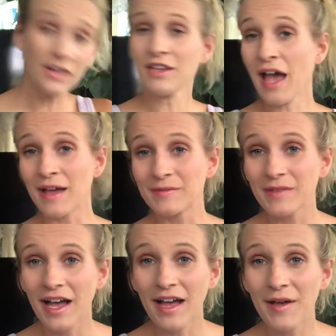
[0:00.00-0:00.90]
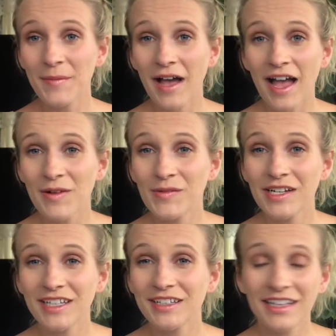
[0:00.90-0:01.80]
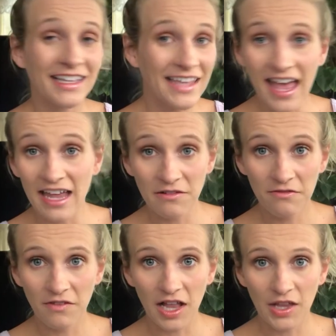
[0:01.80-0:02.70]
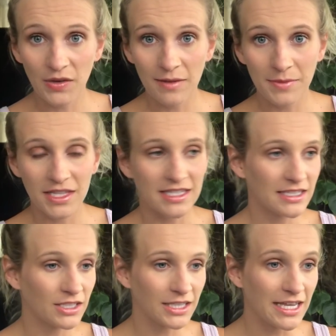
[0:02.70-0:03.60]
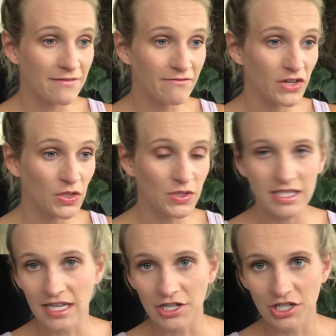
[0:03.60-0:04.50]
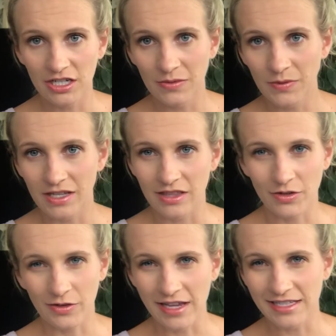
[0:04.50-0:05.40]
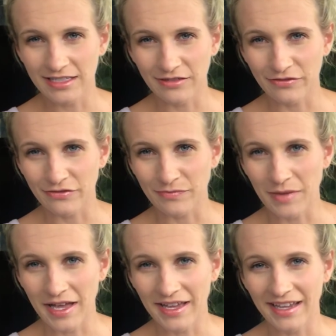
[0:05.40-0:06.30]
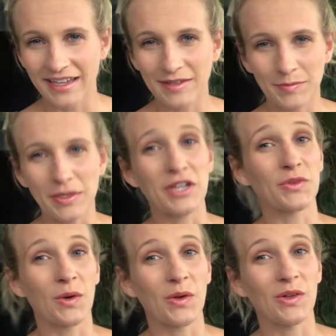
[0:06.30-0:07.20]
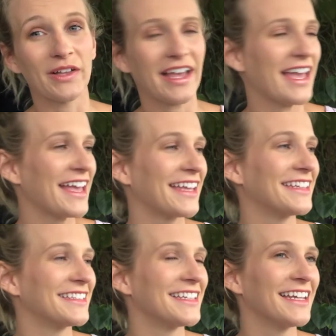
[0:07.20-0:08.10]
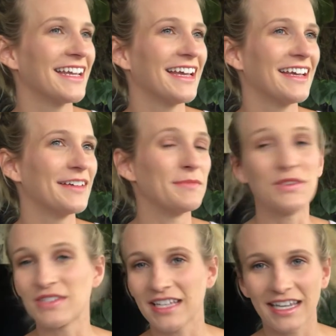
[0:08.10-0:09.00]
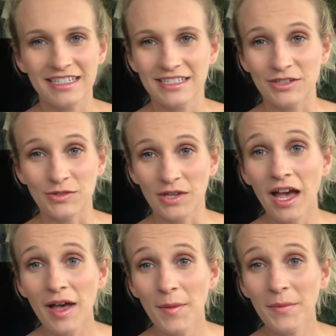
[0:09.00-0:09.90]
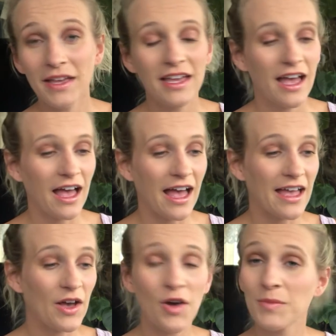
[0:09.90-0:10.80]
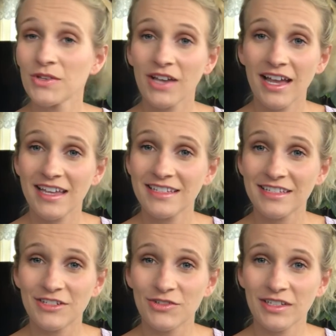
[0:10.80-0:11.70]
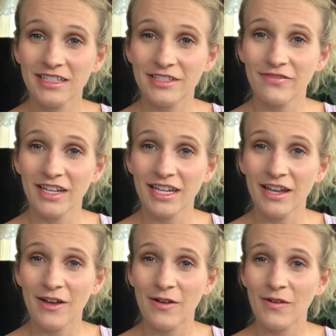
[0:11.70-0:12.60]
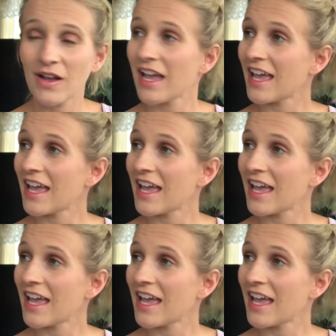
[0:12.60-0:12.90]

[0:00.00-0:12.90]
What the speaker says: yeah, I will again follow up this little info session with the rest of my B-roll and music to come. I hope you guys enjoyed this video,